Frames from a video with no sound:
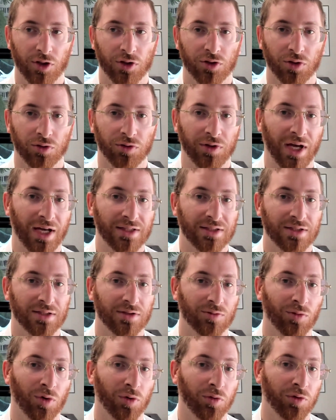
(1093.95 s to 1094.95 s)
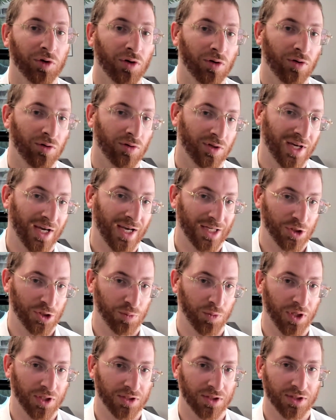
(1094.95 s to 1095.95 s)
So that's what we call
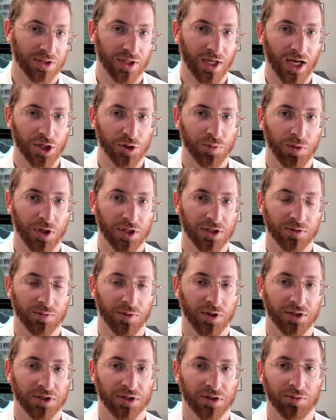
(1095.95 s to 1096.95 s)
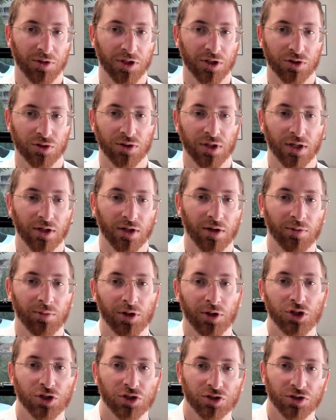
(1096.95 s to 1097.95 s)
cash basis. Cash basis basically means you get a
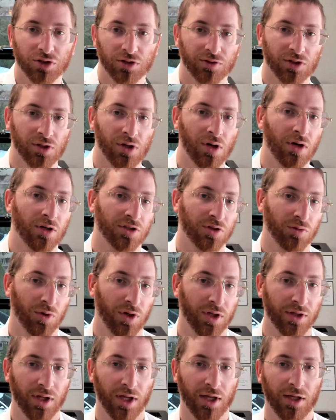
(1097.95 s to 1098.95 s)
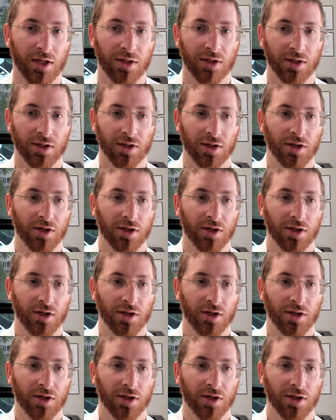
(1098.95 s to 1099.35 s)
bunch of service calls on one day.